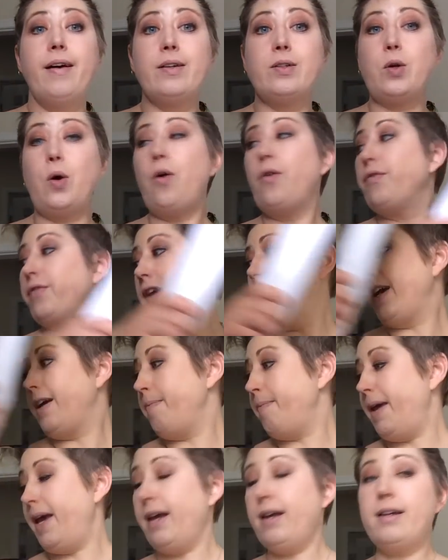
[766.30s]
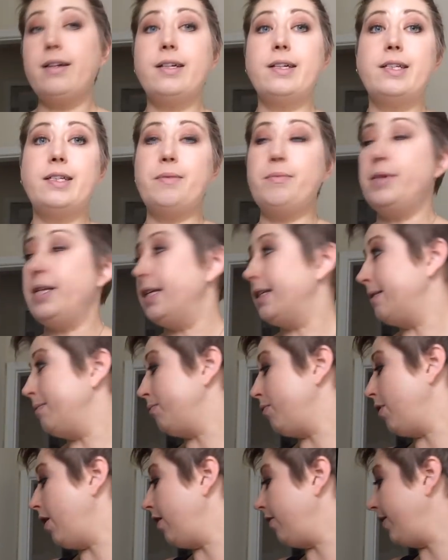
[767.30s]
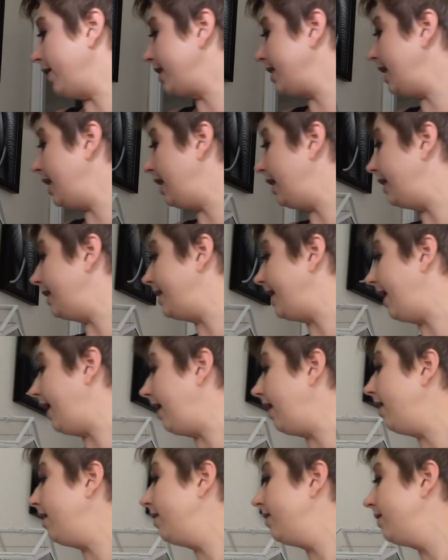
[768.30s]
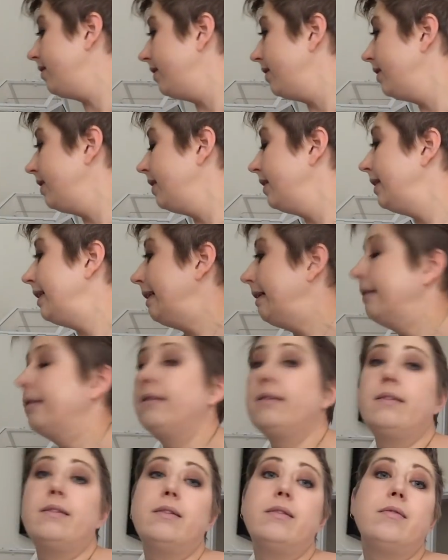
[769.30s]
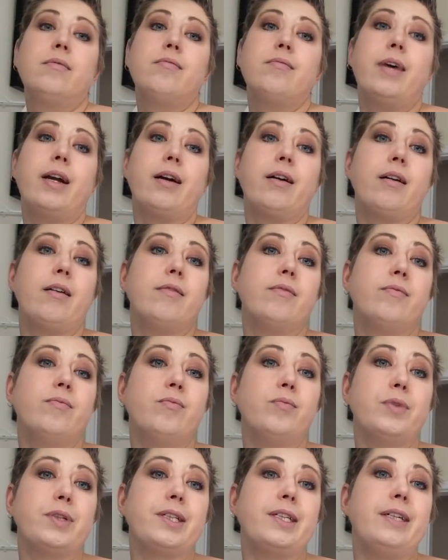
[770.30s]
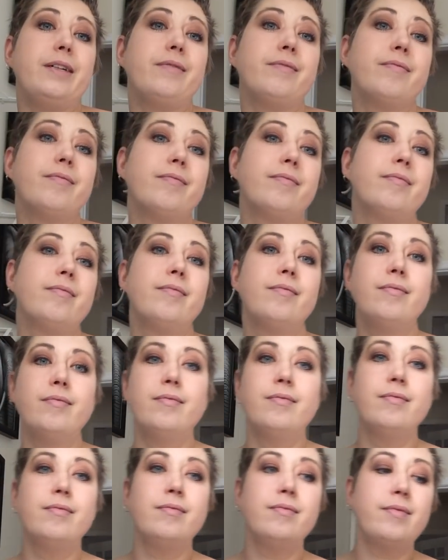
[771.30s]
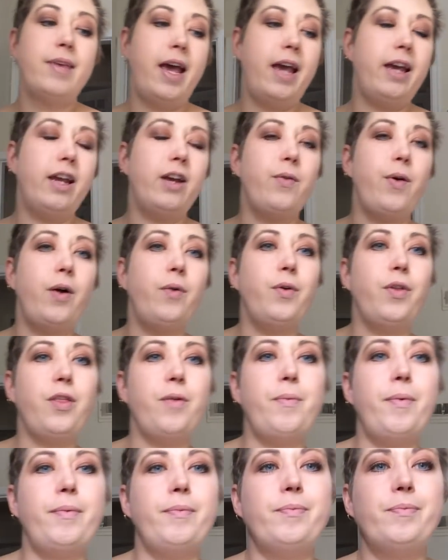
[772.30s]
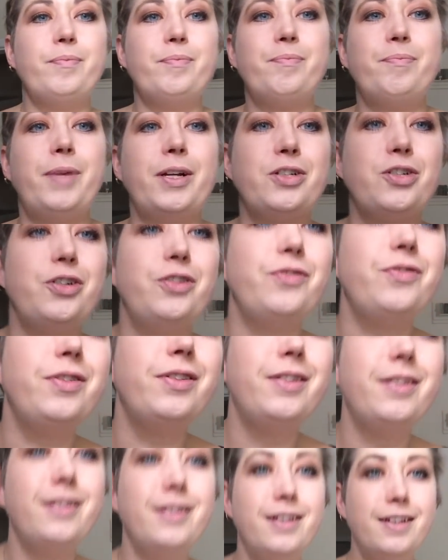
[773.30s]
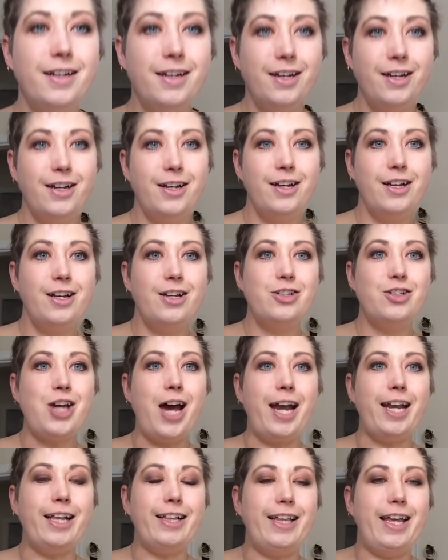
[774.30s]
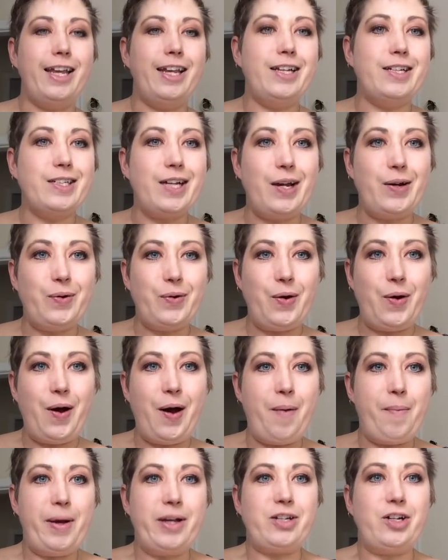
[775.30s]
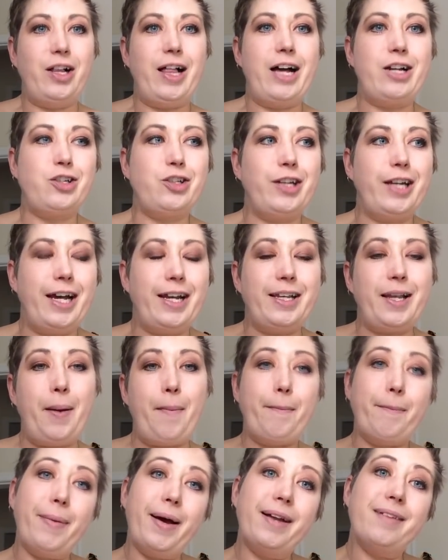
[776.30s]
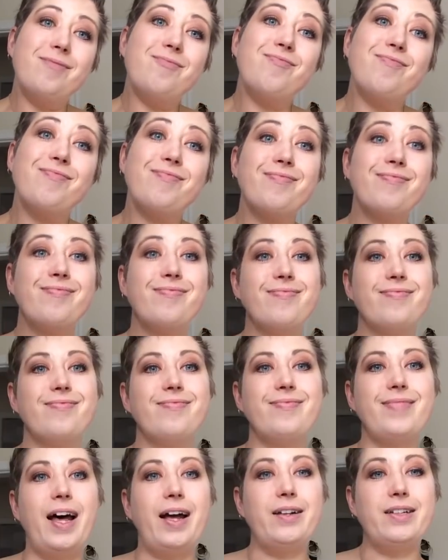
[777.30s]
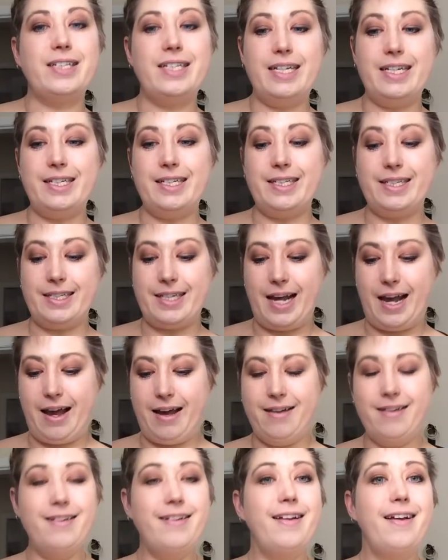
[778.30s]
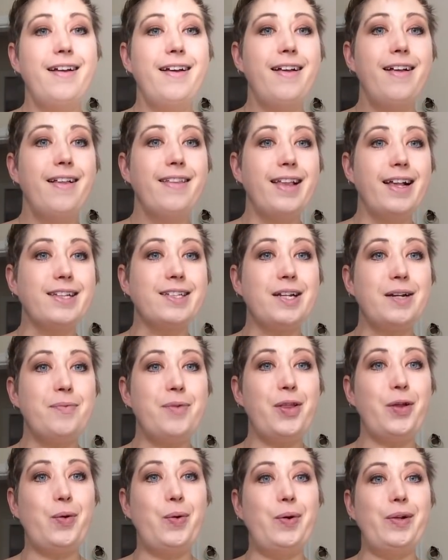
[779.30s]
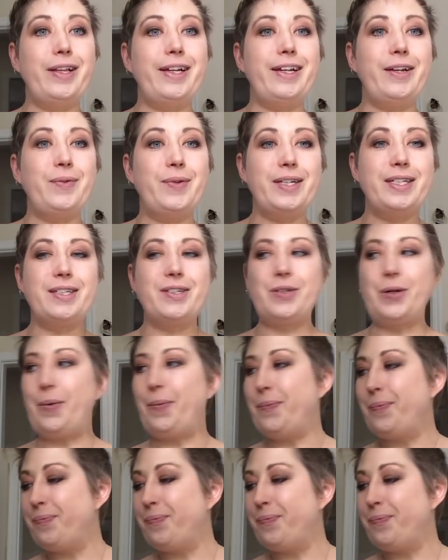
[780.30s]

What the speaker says: So hopefully I can make some decent progress in a day. I don't know. We'll see. Hanging around with a bunch of chatty ladies, I don't know how much I'll actually get done, but that's going to be the goal anyways.